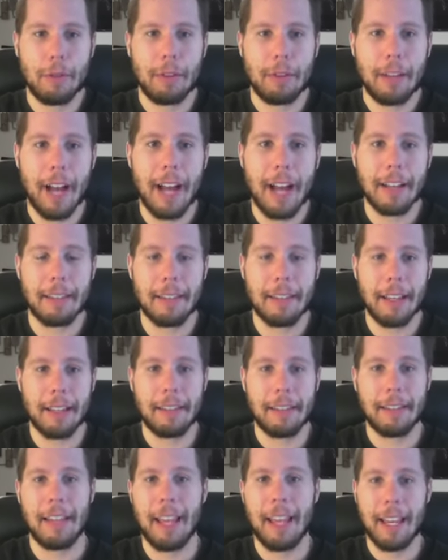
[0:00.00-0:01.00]
guys
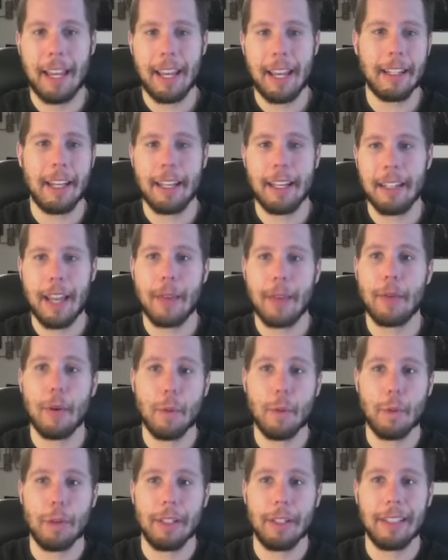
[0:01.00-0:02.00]
like Zayn and Neville
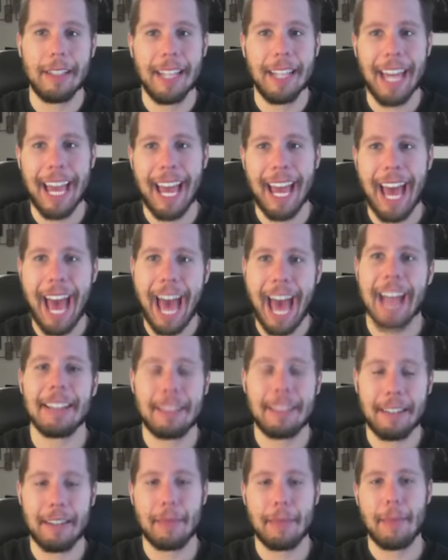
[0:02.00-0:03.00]
would
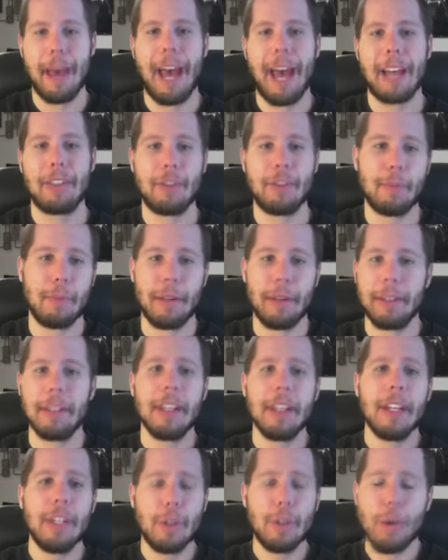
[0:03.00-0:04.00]
add to the match, but
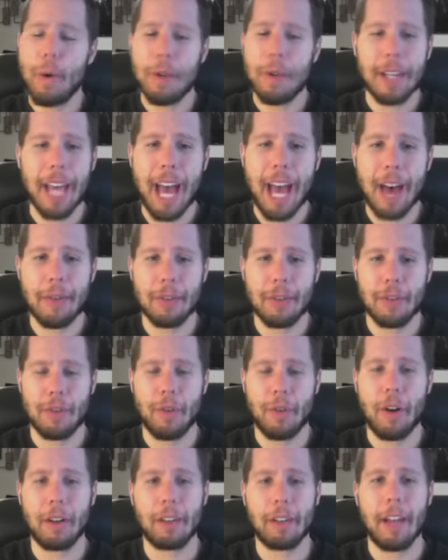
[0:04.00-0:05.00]
you already have a
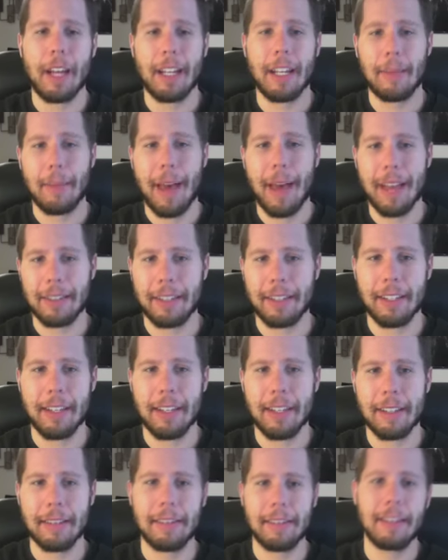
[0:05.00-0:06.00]
strong lineup as it
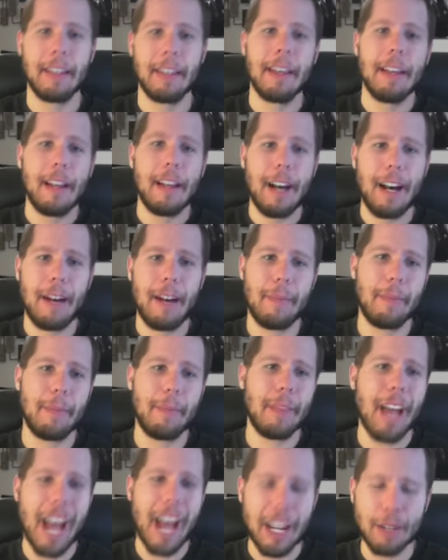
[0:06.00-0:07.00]
is.
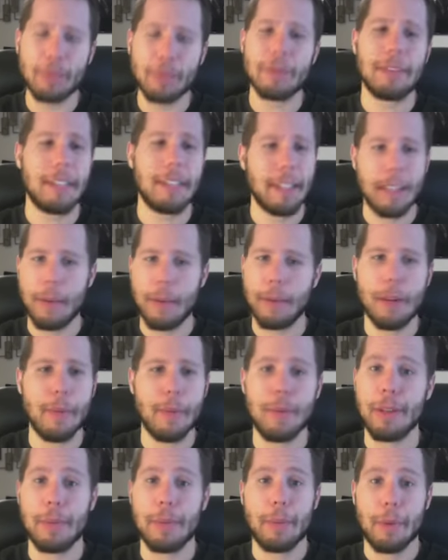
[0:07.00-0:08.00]
I don't see
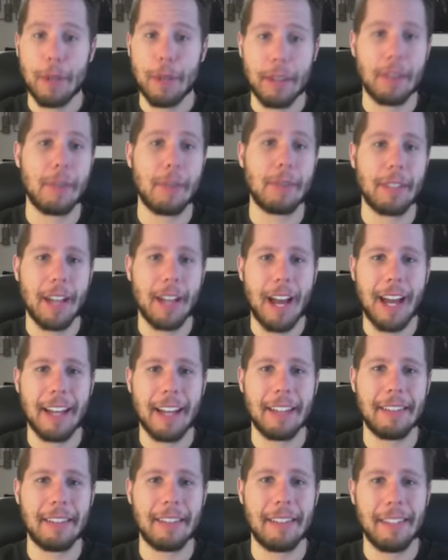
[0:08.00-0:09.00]
WWE putting those
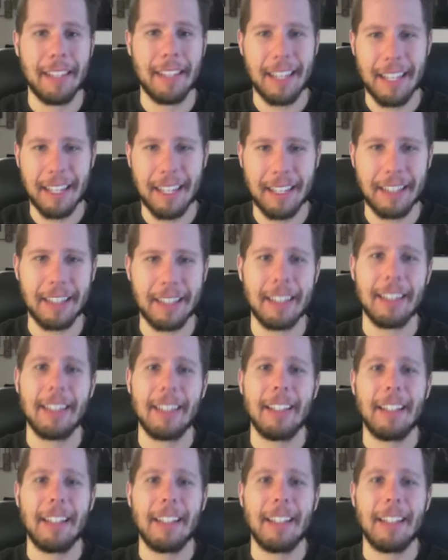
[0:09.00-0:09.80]
guys in